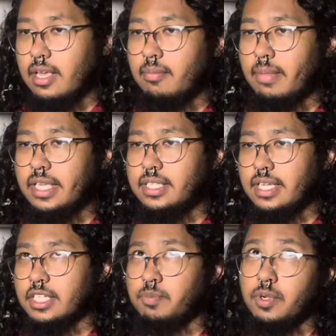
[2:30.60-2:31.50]
maintain
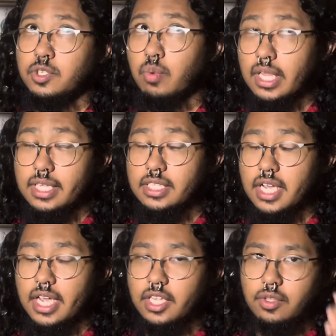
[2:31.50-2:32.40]
a spirituality
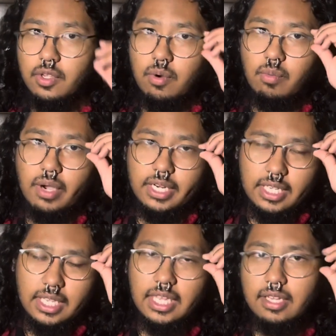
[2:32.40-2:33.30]
diet, you don't want to
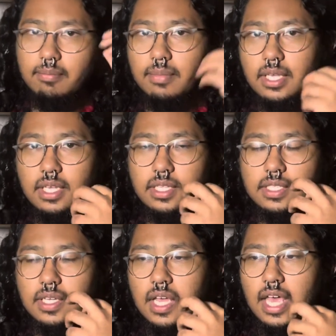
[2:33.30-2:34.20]
eat any meat.
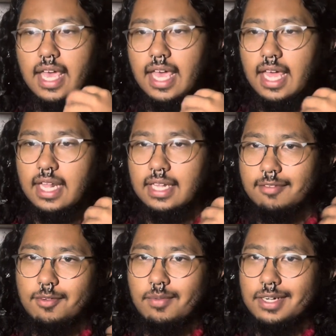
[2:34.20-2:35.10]
And
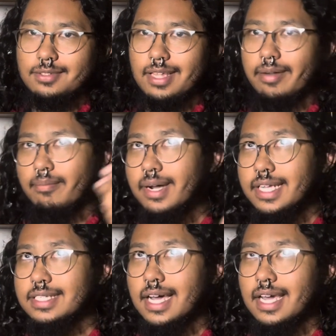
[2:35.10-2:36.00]
if you want to do like a money
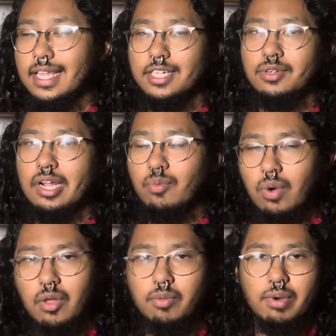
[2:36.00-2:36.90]
diet, like attract
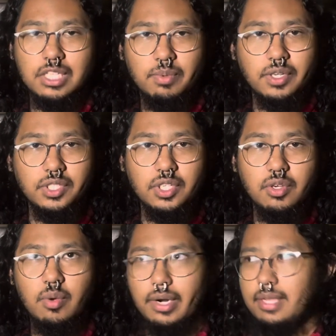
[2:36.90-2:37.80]
wealth and prosperity to you,
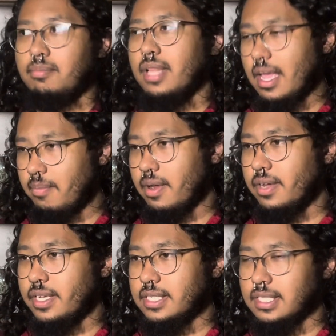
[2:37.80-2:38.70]
you want to eat
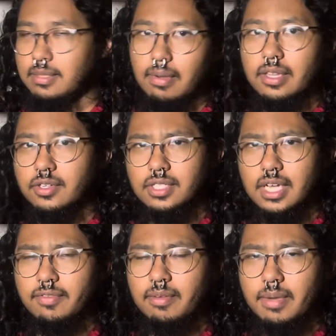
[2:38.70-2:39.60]
blackberries and some other
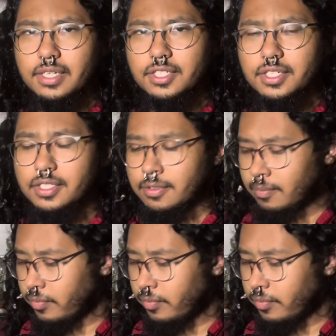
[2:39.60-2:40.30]
stuff he mentions.